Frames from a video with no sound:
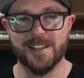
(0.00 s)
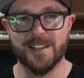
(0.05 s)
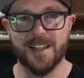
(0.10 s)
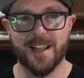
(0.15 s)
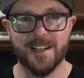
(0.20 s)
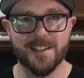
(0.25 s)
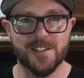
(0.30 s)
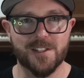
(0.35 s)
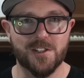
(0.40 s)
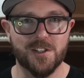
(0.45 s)
and
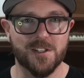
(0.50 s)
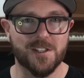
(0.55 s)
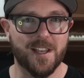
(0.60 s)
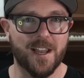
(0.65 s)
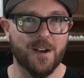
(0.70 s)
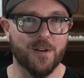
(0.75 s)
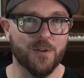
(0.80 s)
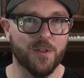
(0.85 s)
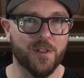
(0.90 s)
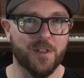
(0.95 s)
that's just
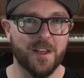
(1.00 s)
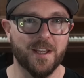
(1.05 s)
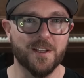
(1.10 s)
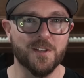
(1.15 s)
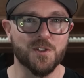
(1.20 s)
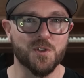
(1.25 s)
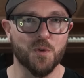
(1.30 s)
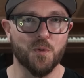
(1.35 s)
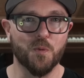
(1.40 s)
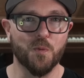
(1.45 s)
how
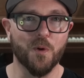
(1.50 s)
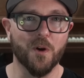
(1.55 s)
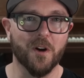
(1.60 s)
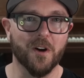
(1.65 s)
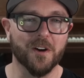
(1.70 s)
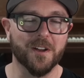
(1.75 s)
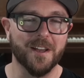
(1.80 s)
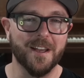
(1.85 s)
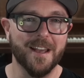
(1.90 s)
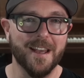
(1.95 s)
things
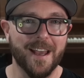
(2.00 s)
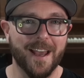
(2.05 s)
work.